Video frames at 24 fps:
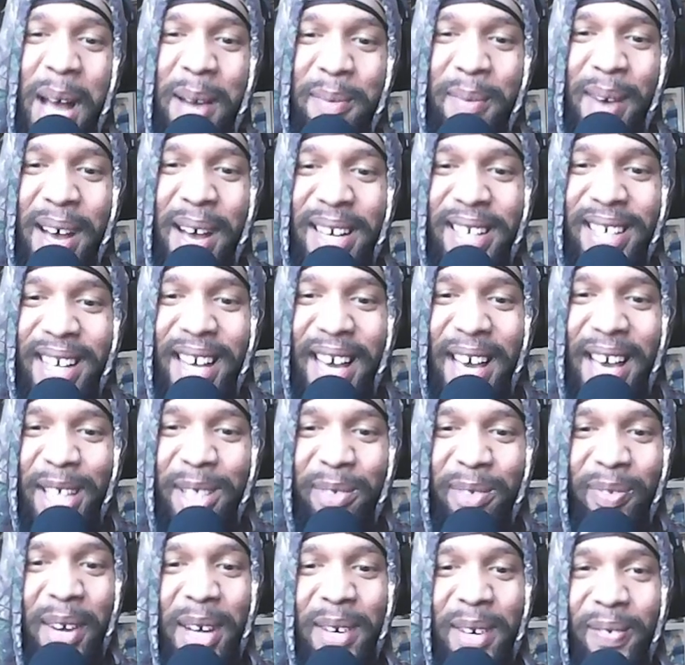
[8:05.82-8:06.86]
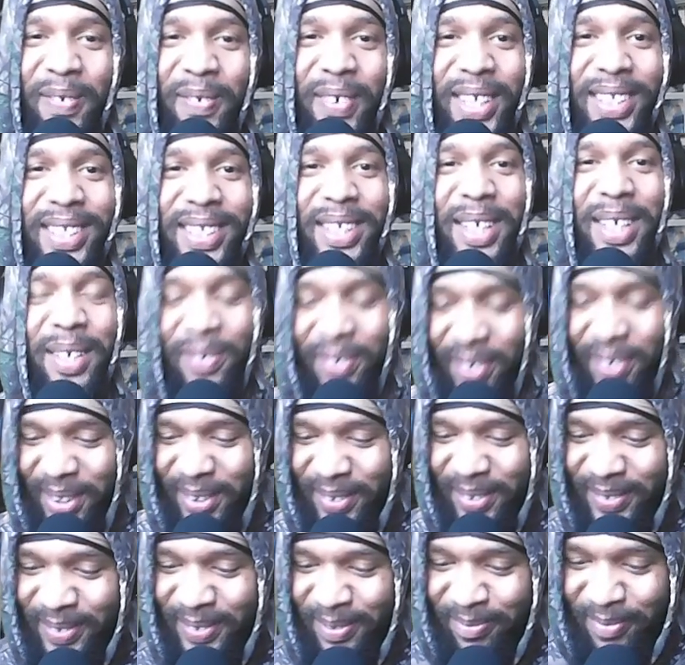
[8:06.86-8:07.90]
"Batman and the Ace Vane verse
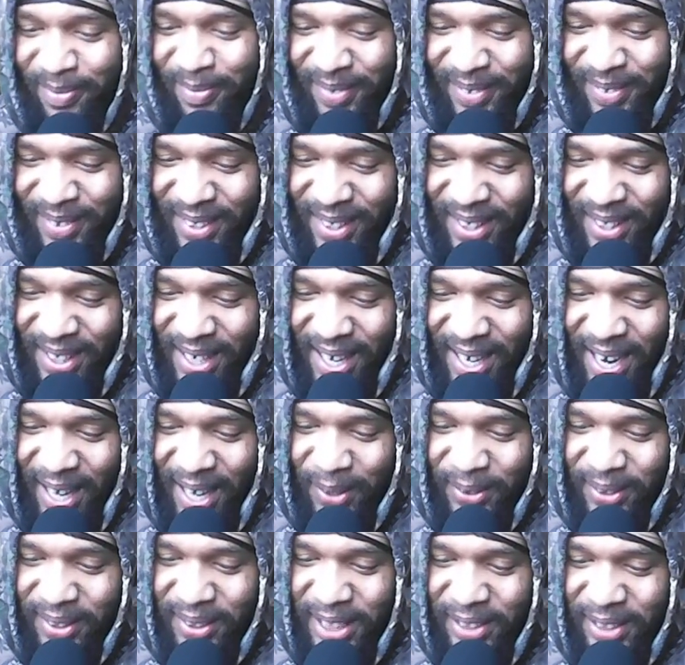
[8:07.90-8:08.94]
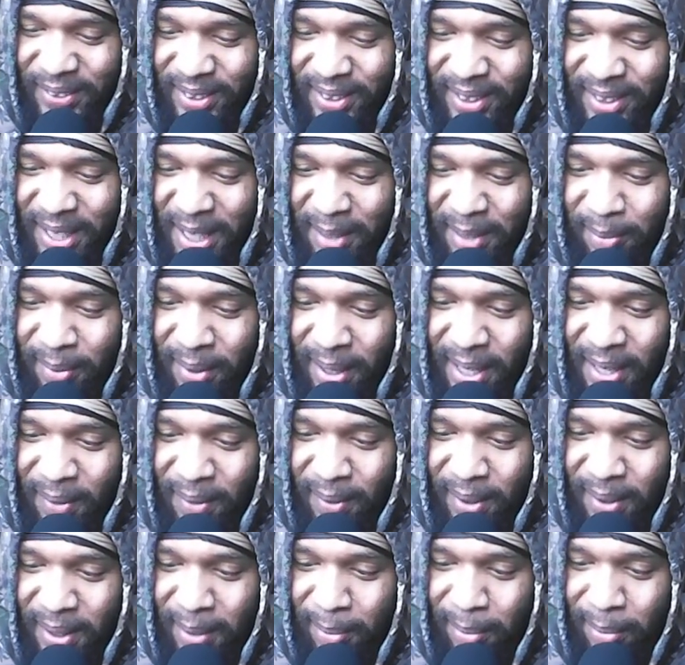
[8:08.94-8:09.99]
different." Not losing interest in
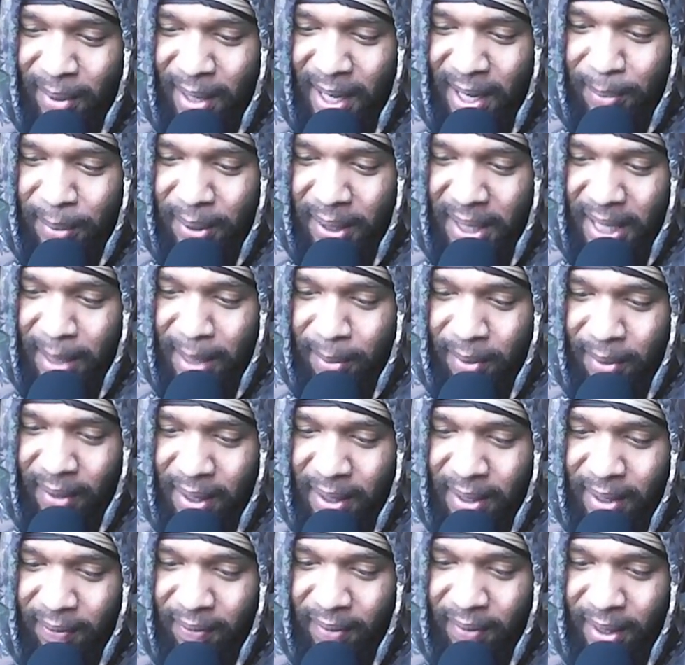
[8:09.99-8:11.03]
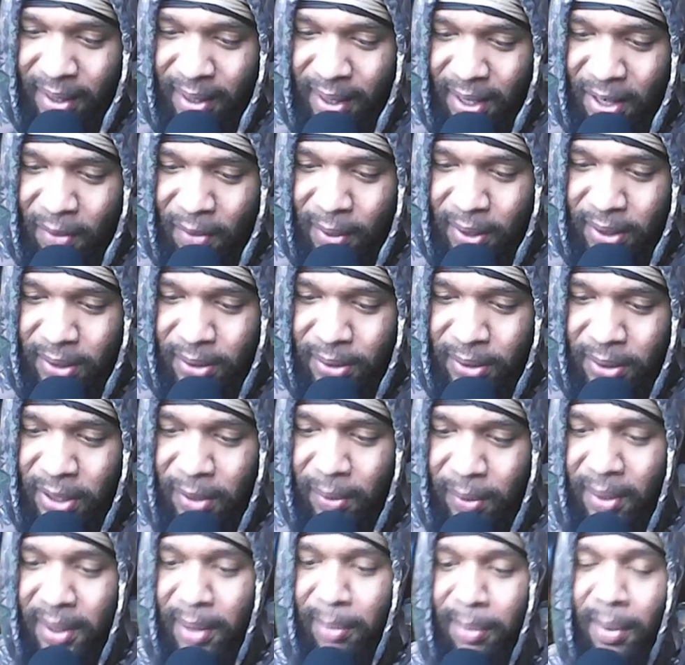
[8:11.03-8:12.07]
NBA when LeBron became irrelevant. Always knew
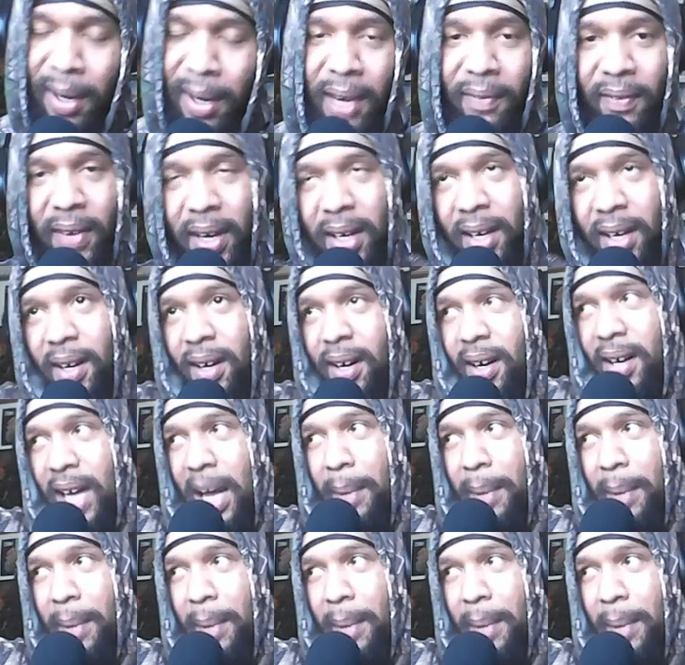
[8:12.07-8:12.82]
you were a LeBron fan at